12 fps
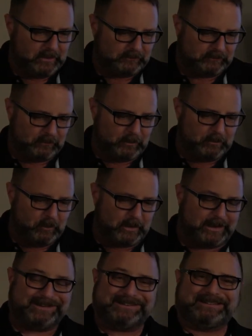So we want
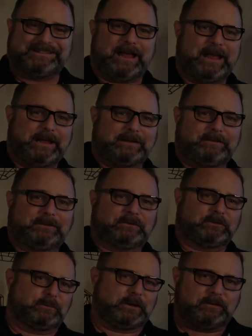a sans
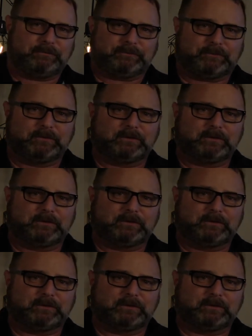serif